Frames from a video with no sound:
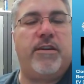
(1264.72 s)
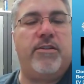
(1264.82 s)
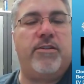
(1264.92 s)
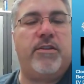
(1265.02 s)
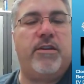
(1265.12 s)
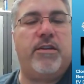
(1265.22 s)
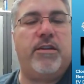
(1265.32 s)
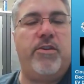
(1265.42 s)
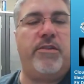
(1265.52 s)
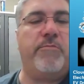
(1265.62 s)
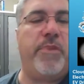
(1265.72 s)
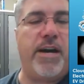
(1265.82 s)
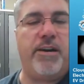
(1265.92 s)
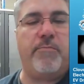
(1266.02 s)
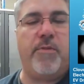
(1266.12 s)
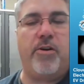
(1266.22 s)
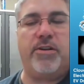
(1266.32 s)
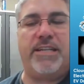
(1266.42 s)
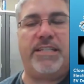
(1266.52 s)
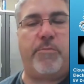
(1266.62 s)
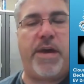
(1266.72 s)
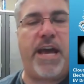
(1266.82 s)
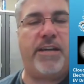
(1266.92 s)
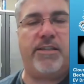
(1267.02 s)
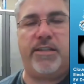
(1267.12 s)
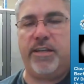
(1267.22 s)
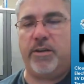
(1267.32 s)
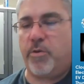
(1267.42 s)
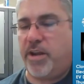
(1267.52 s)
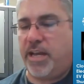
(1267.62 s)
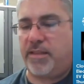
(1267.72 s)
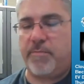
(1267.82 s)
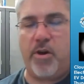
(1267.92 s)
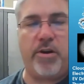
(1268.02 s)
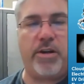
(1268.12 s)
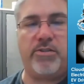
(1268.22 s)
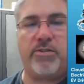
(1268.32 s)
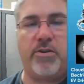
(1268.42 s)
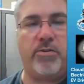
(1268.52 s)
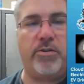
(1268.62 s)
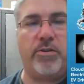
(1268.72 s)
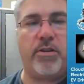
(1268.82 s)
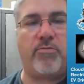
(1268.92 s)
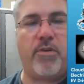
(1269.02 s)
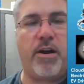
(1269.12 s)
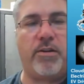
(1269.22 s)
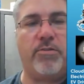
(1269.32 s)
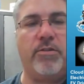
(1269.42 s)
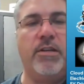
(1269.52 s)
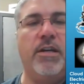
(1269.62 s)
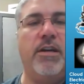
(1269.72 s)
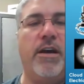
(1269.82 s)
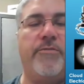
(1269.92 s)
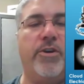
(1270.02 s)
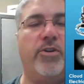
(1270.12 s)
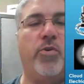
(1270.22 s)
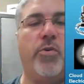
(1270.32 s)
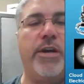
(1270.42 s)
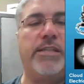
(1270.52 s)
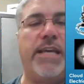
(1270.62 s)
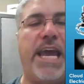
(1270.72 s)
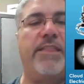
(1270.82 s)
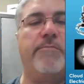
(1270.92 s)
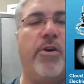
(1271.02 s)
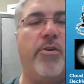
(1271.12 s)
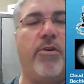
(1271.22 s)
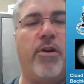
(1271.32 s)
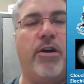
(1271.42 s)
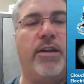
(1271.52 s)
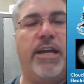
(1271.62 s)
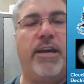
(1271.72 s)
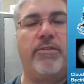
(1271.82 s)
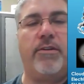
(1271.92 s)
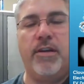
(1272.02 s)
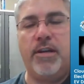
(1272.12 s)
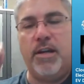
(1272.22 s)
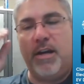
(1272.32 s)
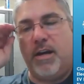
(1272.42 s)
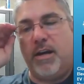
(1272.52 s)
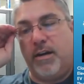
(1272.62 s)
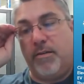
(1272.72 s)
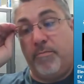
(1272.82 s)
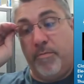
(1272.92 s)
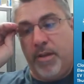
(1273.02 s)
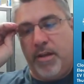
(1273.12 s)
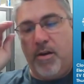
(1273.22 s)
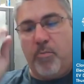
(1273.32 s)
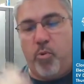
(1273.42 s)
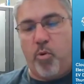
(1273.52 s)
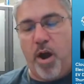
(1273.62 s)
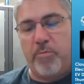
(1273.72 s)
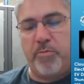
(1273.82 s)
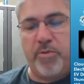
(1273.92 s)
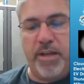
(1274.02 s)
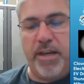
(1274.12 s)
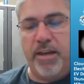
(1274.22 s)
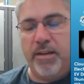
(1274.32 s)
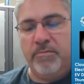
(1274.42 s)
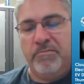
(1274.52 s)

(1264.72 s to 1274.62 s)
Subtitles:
Thunderstruck, you can buy your motors as a package deal where you get the motor controller, the throttle of your choice, and the motor all together. Probably